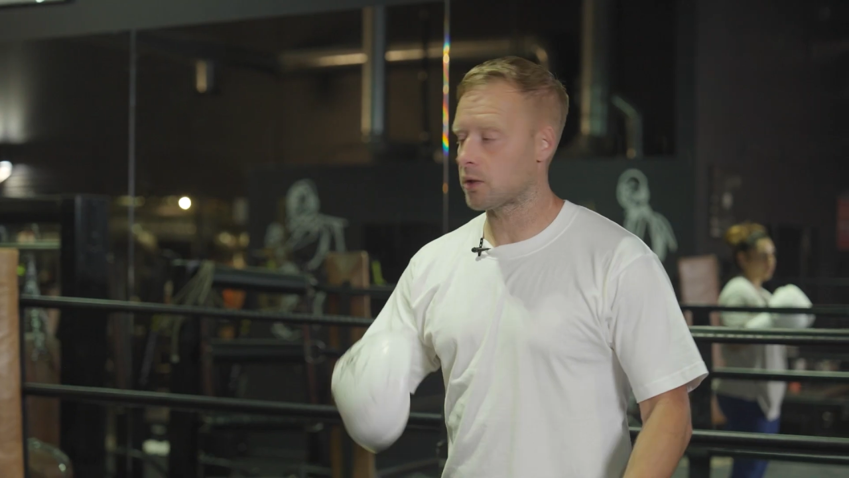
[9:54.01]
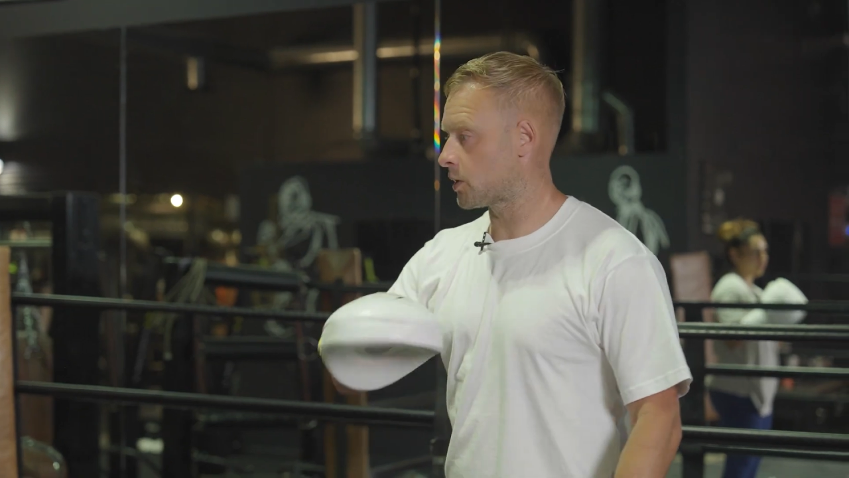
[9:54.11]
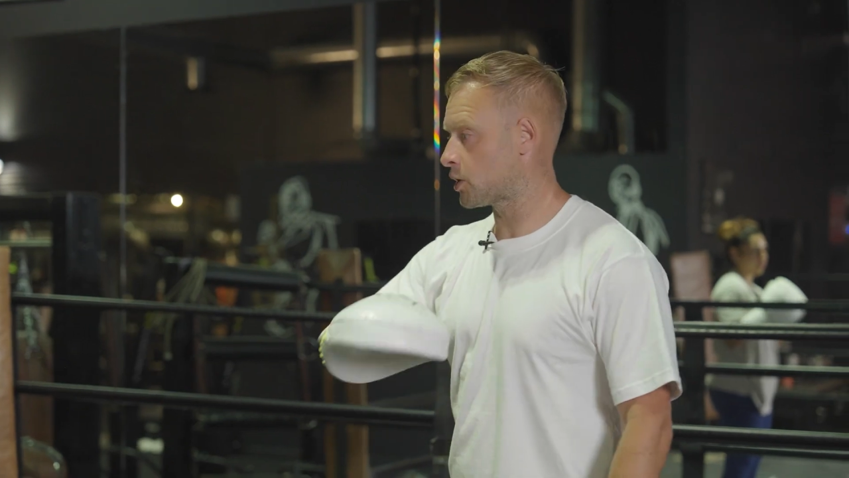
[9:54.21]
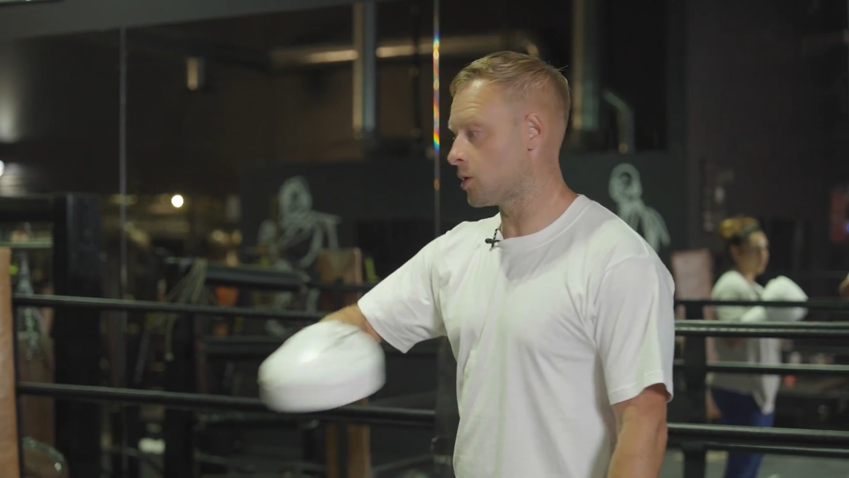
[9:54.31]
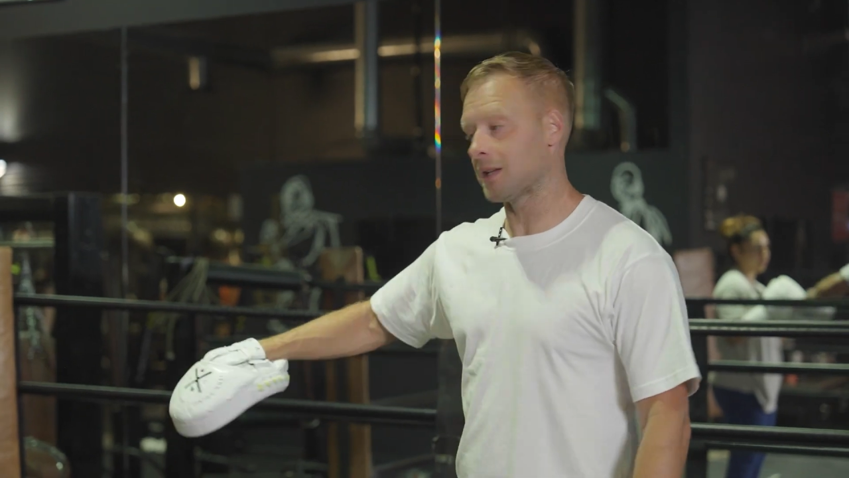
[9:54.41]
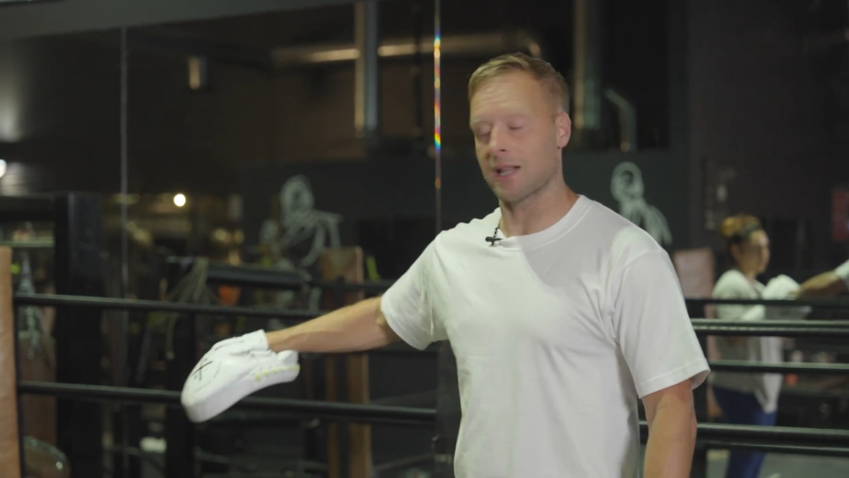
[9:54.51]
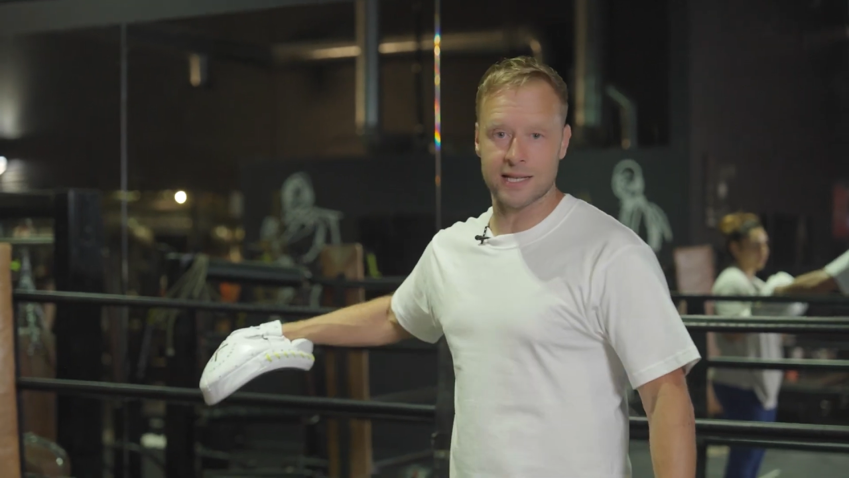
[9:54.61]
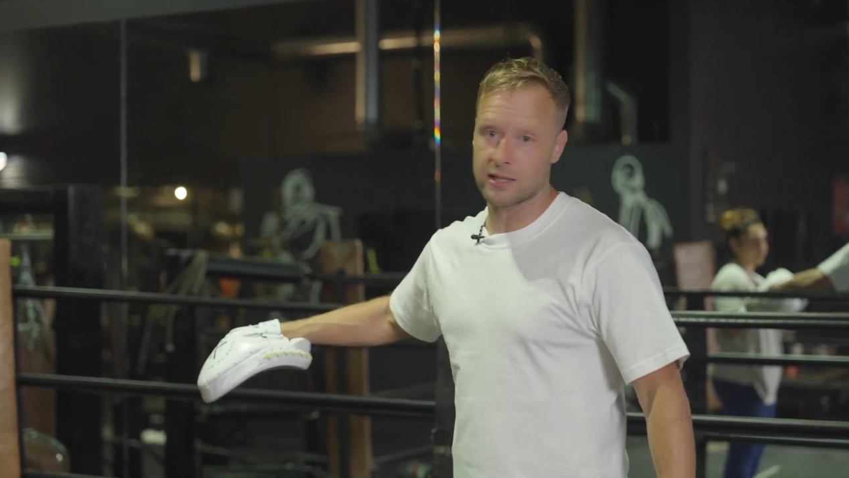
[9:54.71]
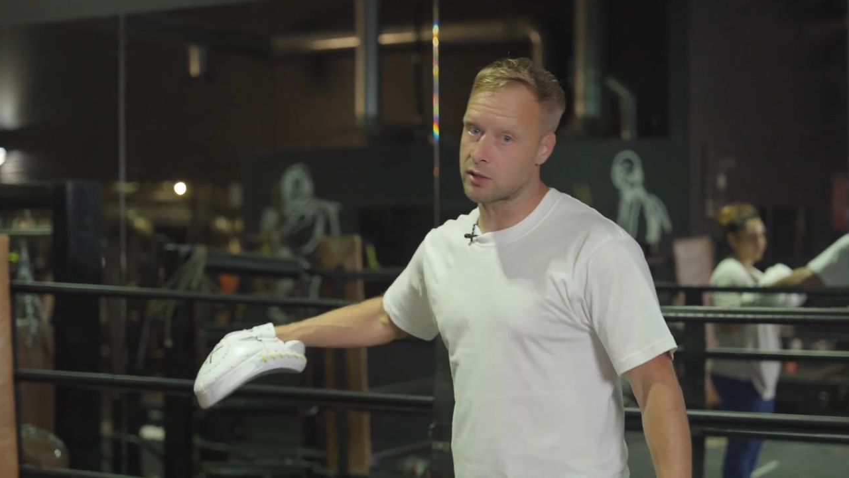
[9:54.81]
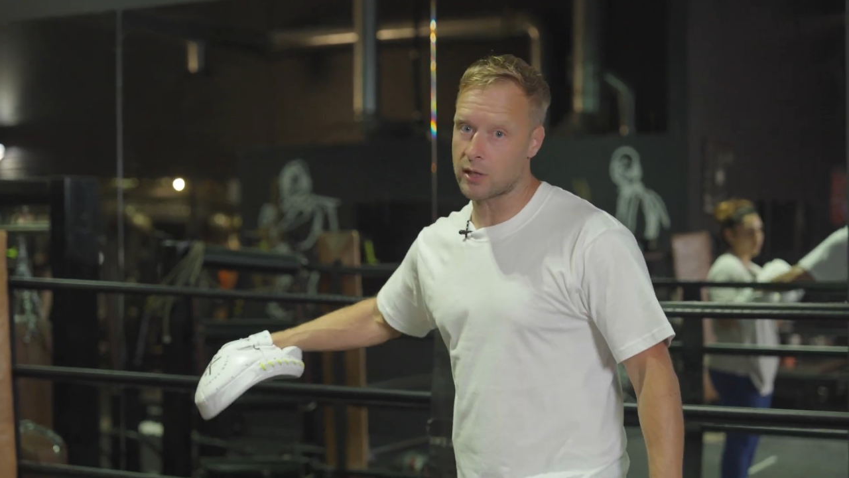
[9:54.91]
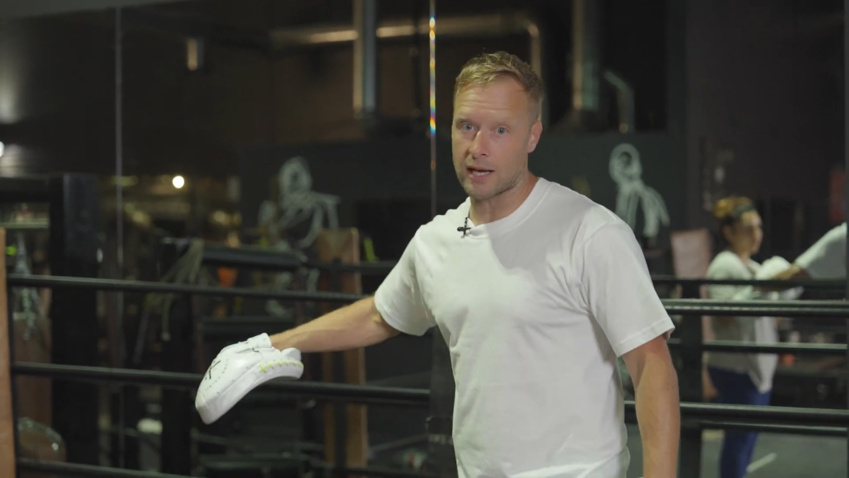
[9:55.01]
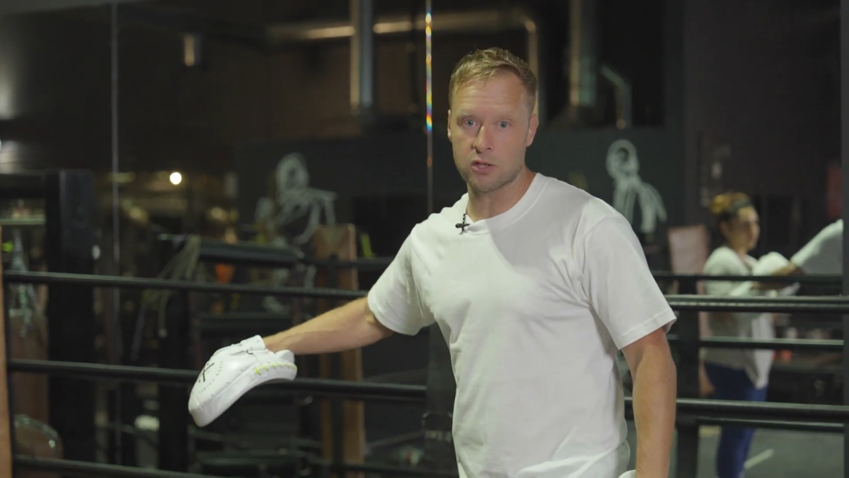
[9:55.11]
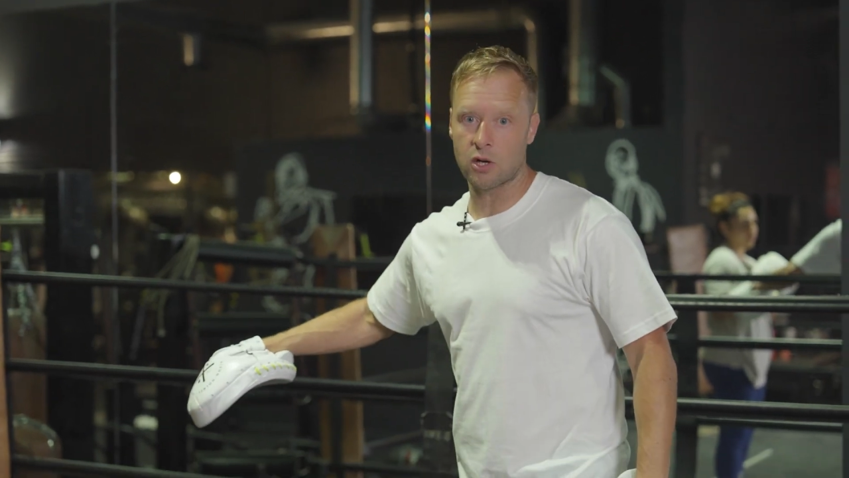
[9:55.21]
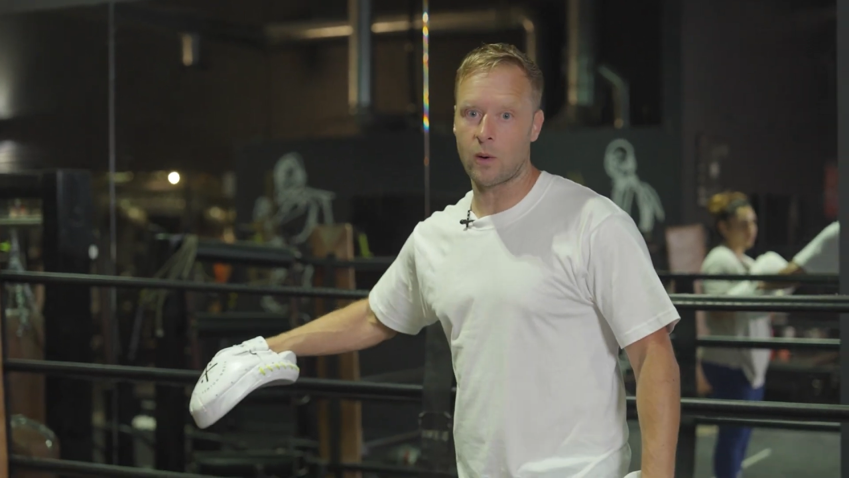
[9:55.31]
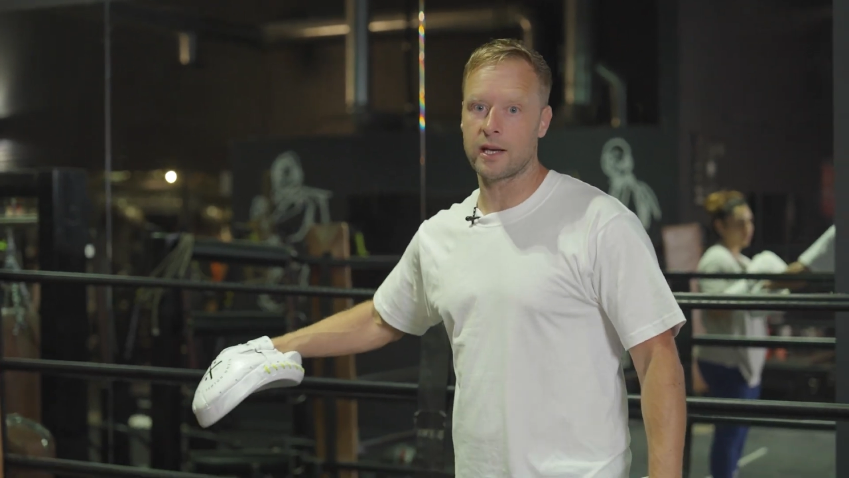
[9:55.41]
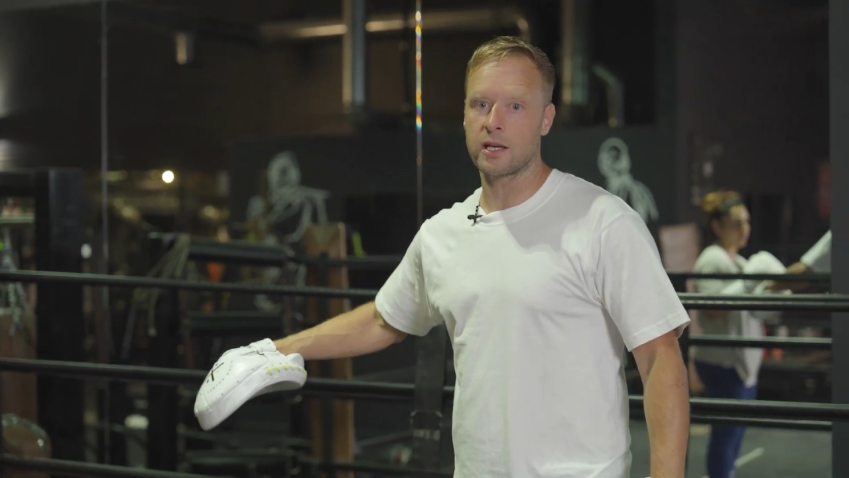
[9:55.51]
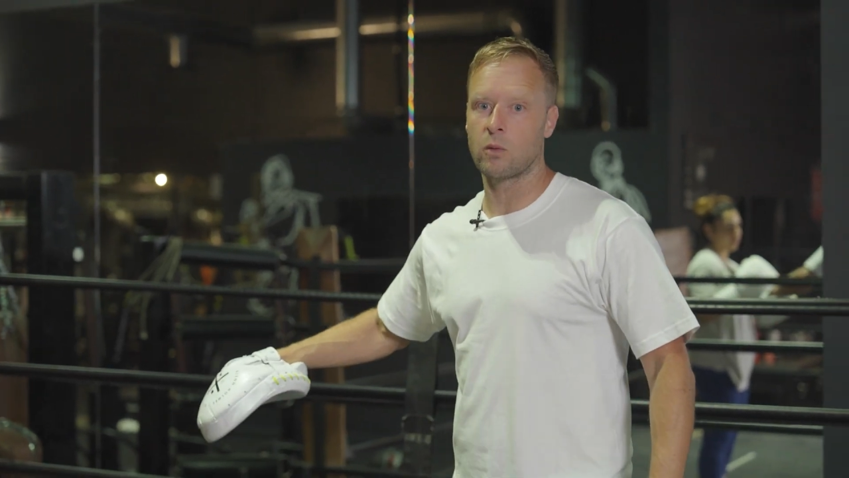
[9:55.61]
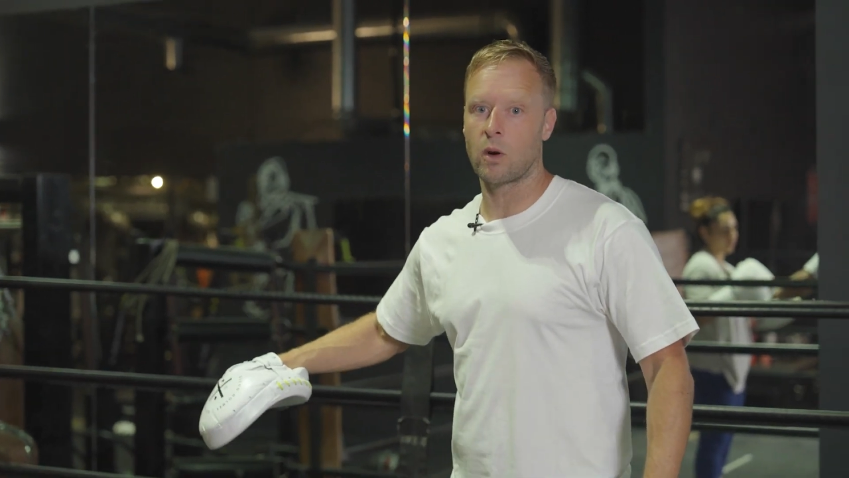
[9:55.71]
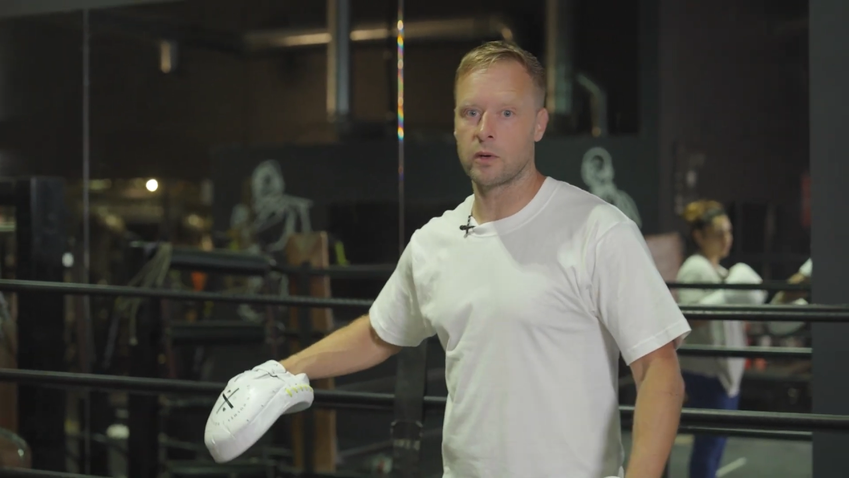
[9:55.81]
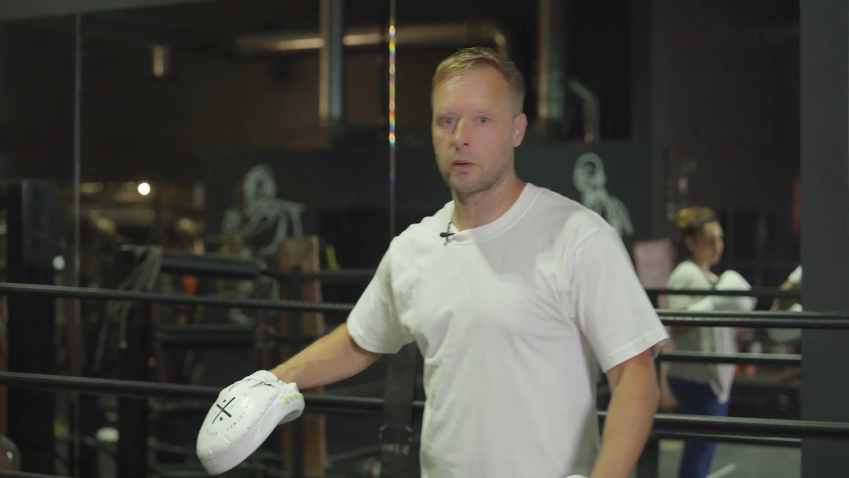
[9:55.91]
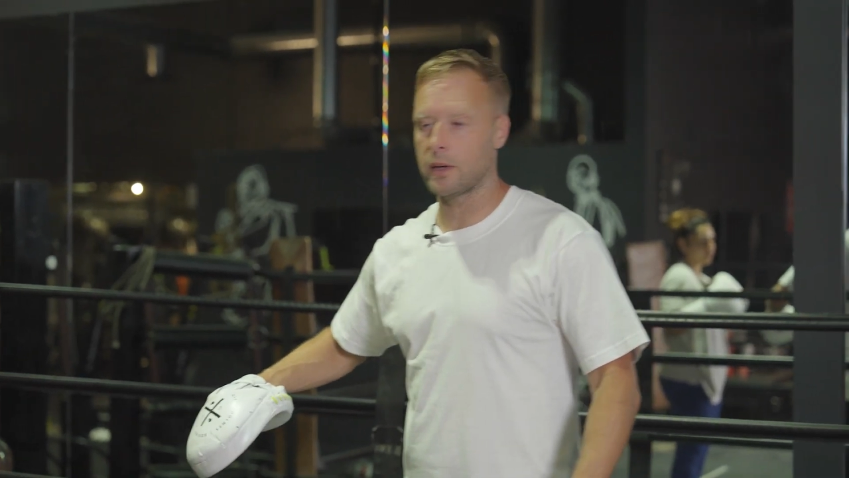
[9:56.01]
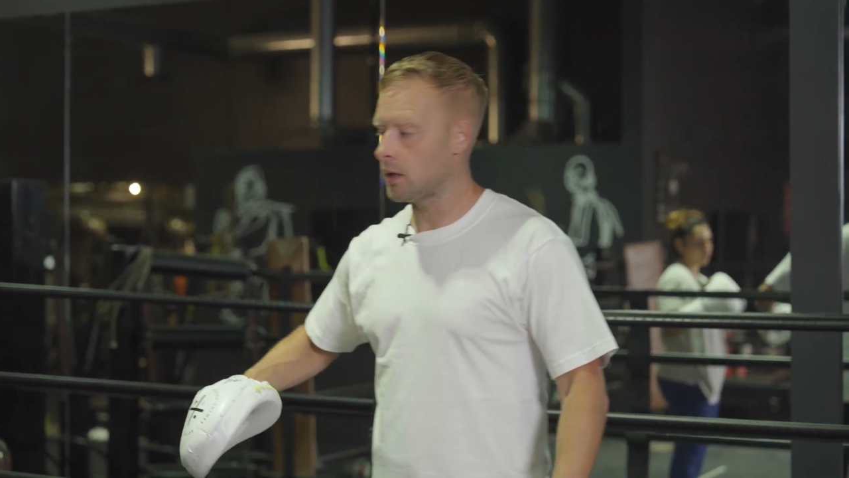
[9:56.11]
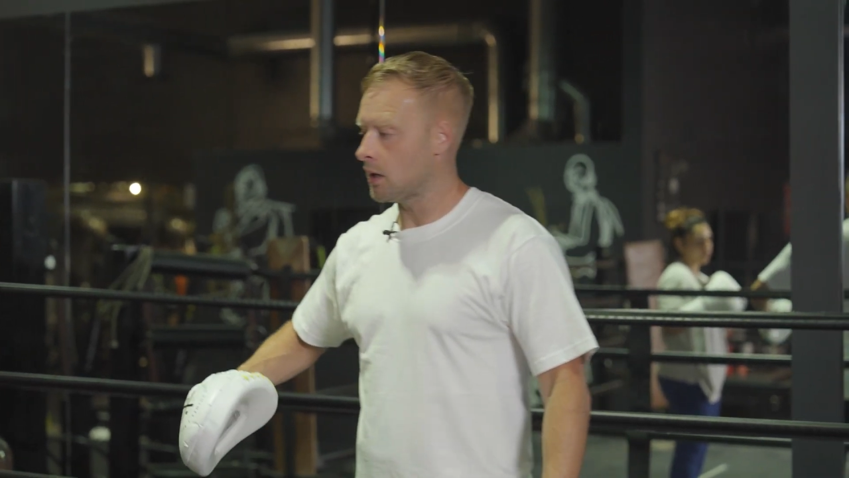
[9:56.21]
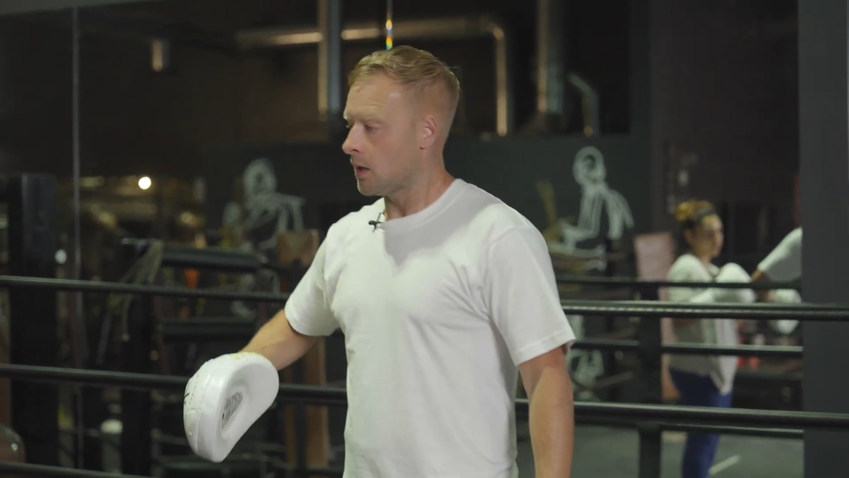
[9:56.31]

so assuming Gladys has no idea what we're doing,